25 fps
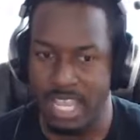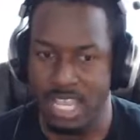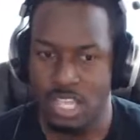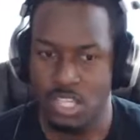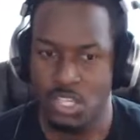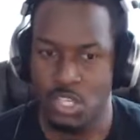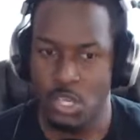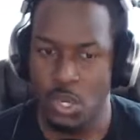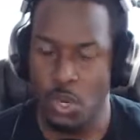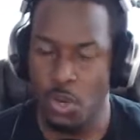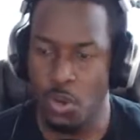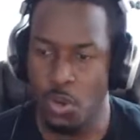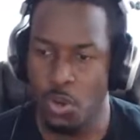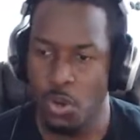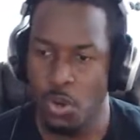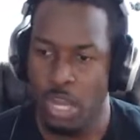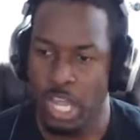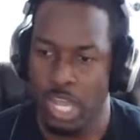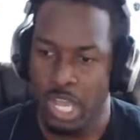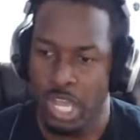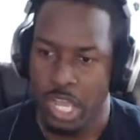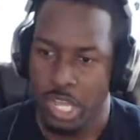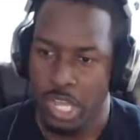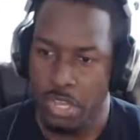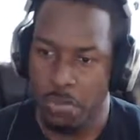So
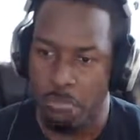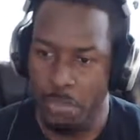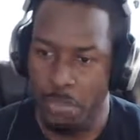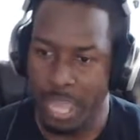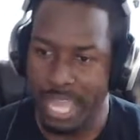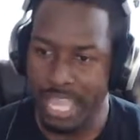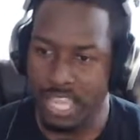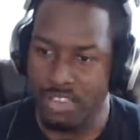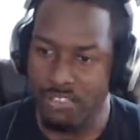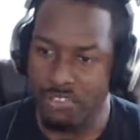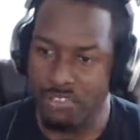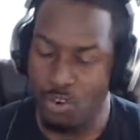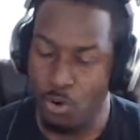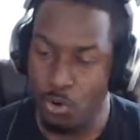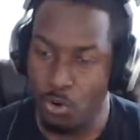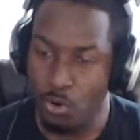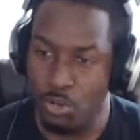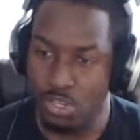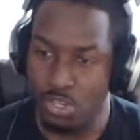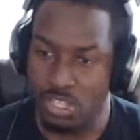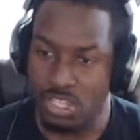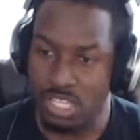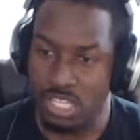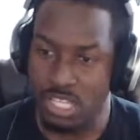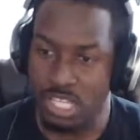Mike, of
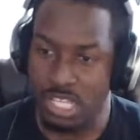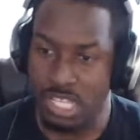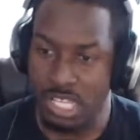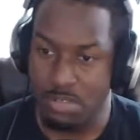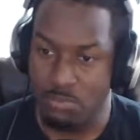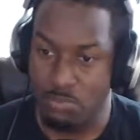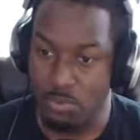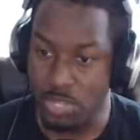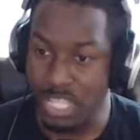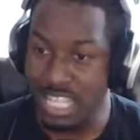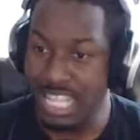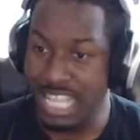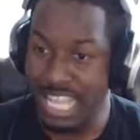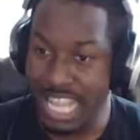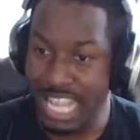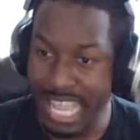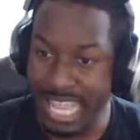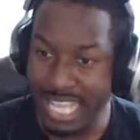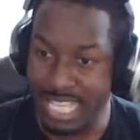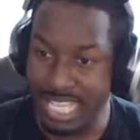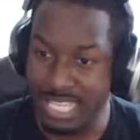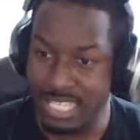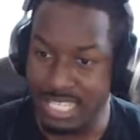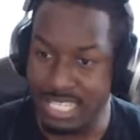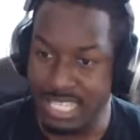course, really
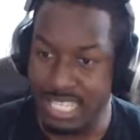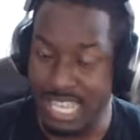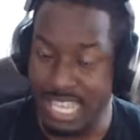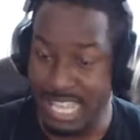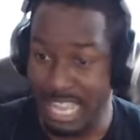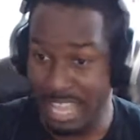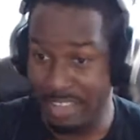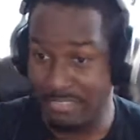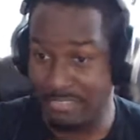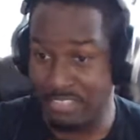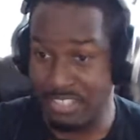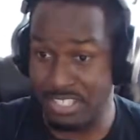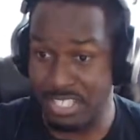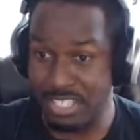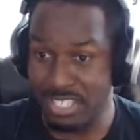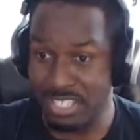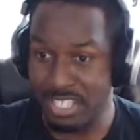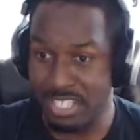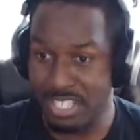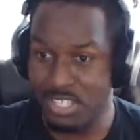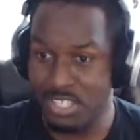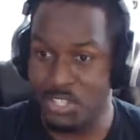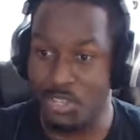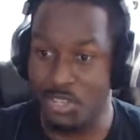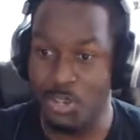likes 11.
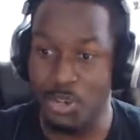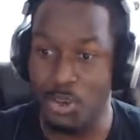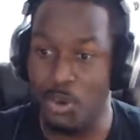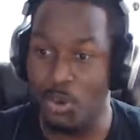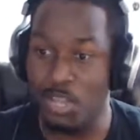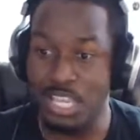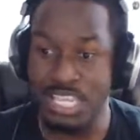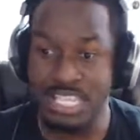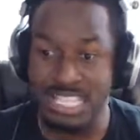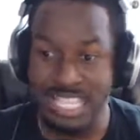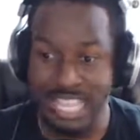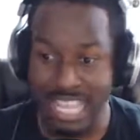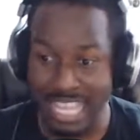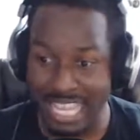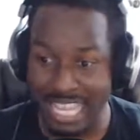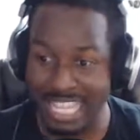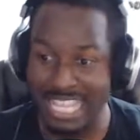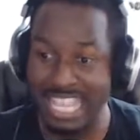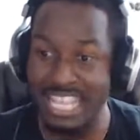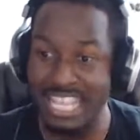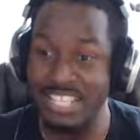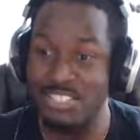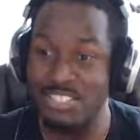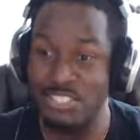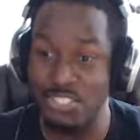So he's like,
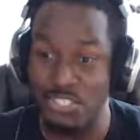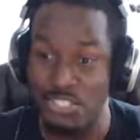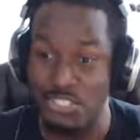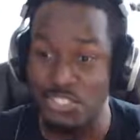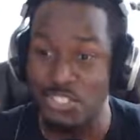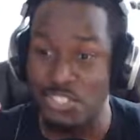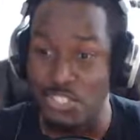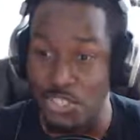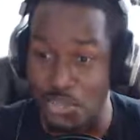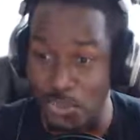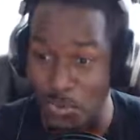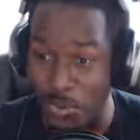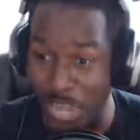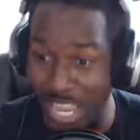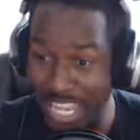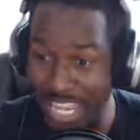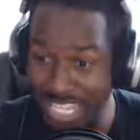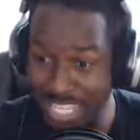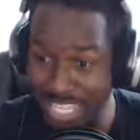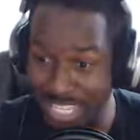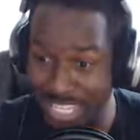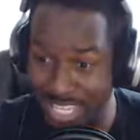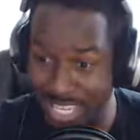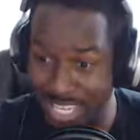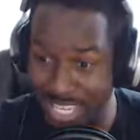let's just do
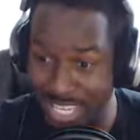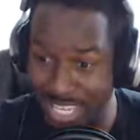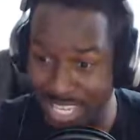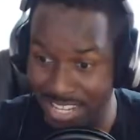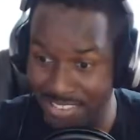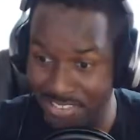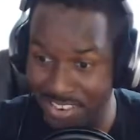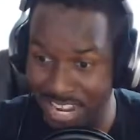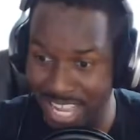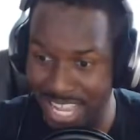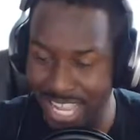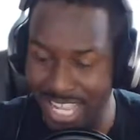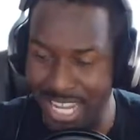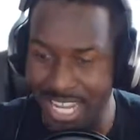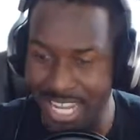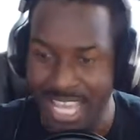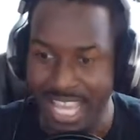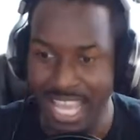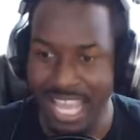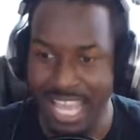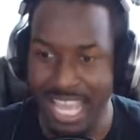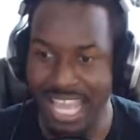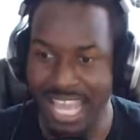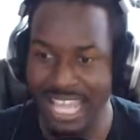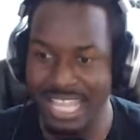anything, right?
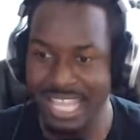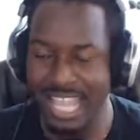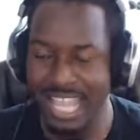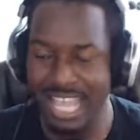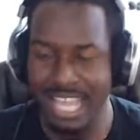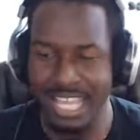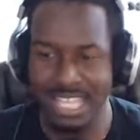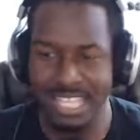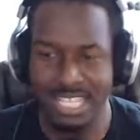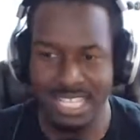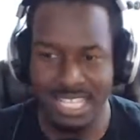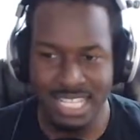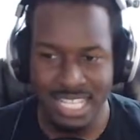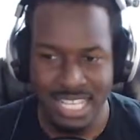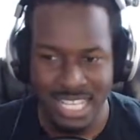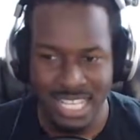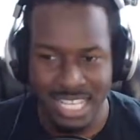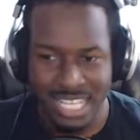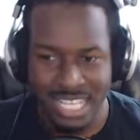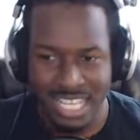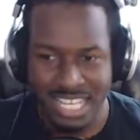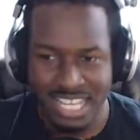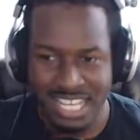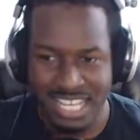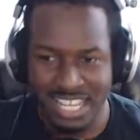And then
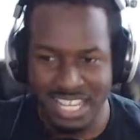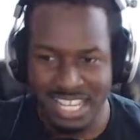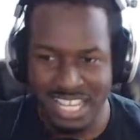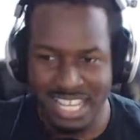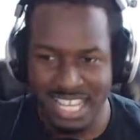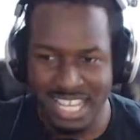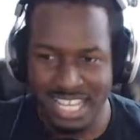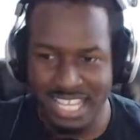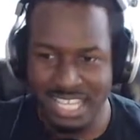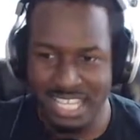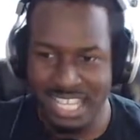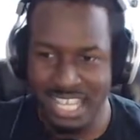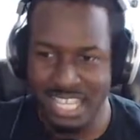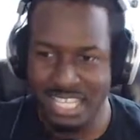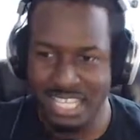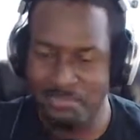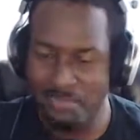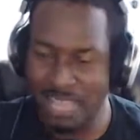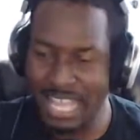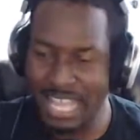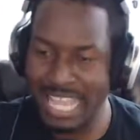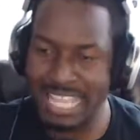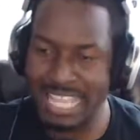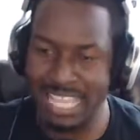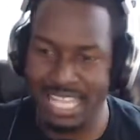the
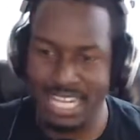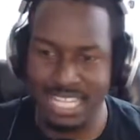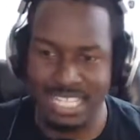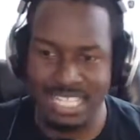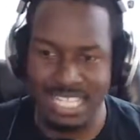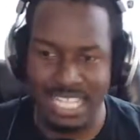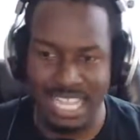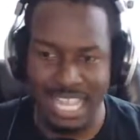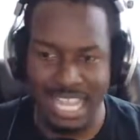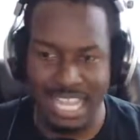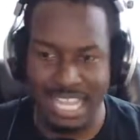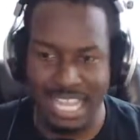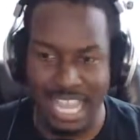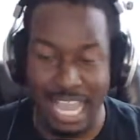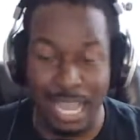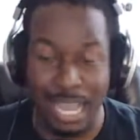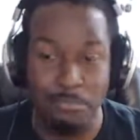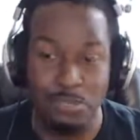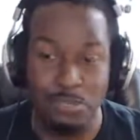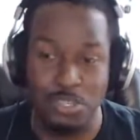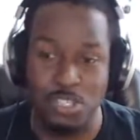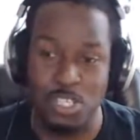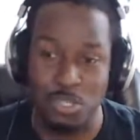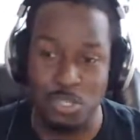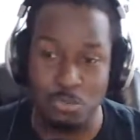black kid is like,
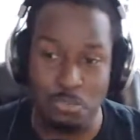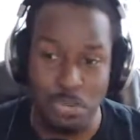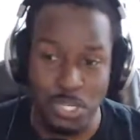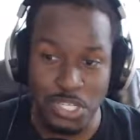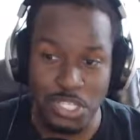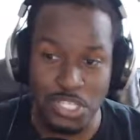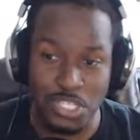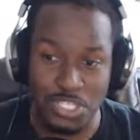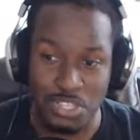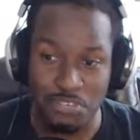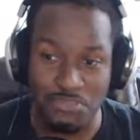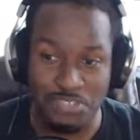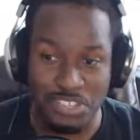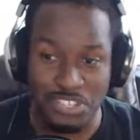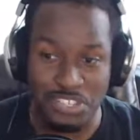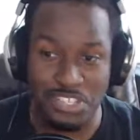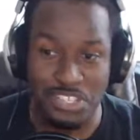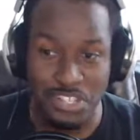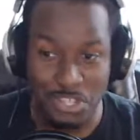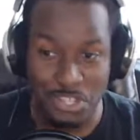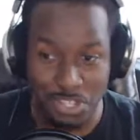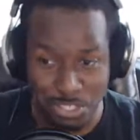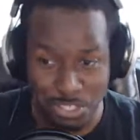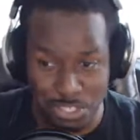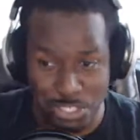I'm suspicious of this
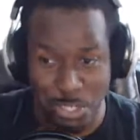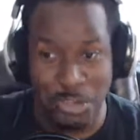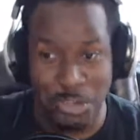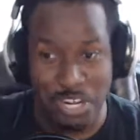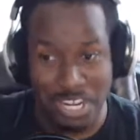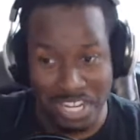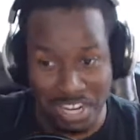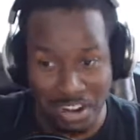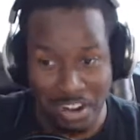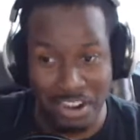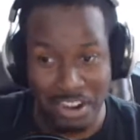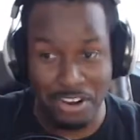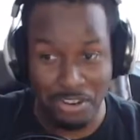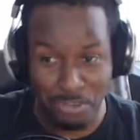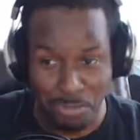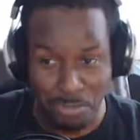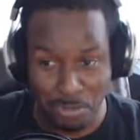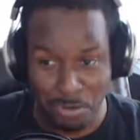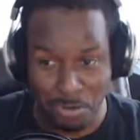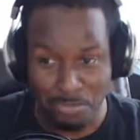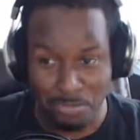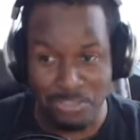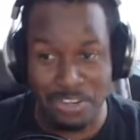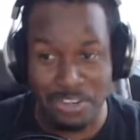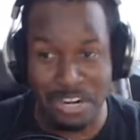girl joining our
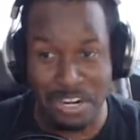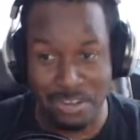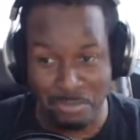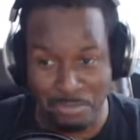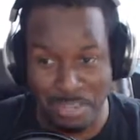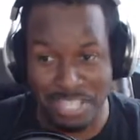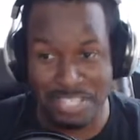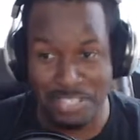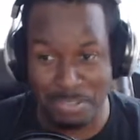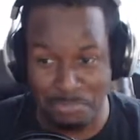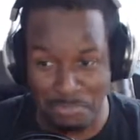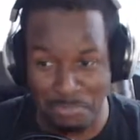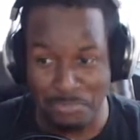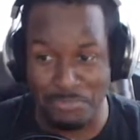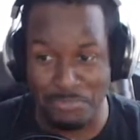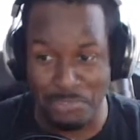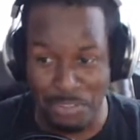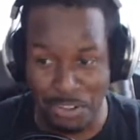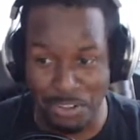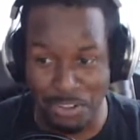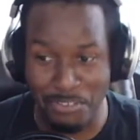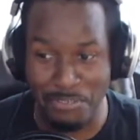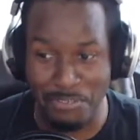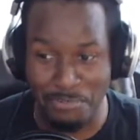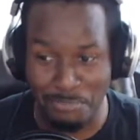group, trying to mess up the
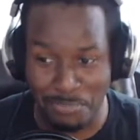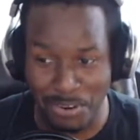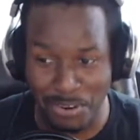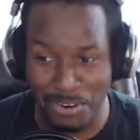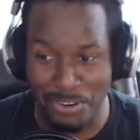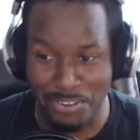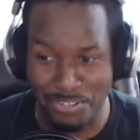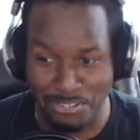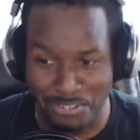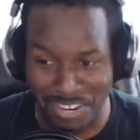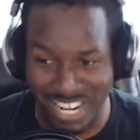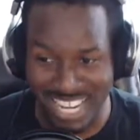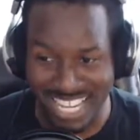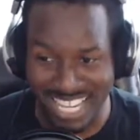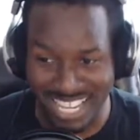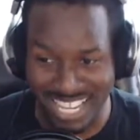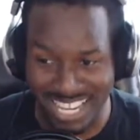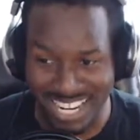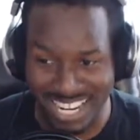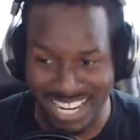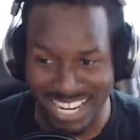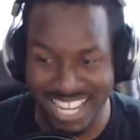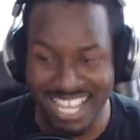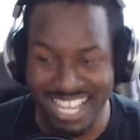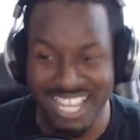flow of the bros right
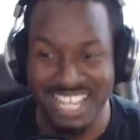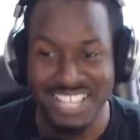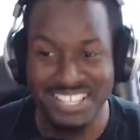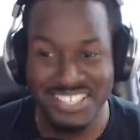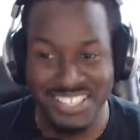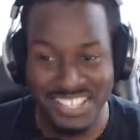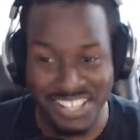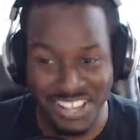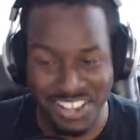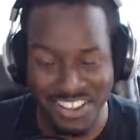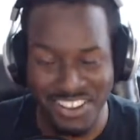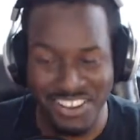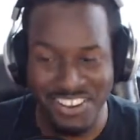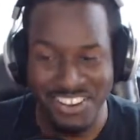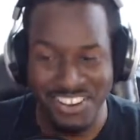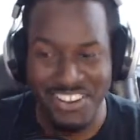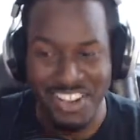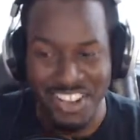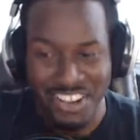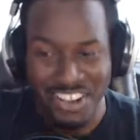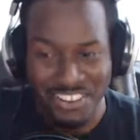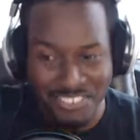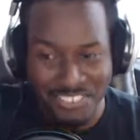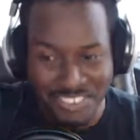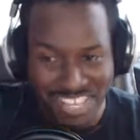here. So
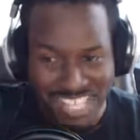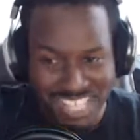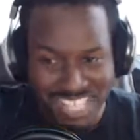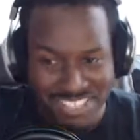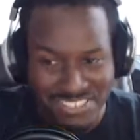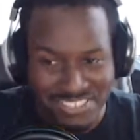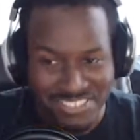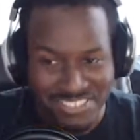we need to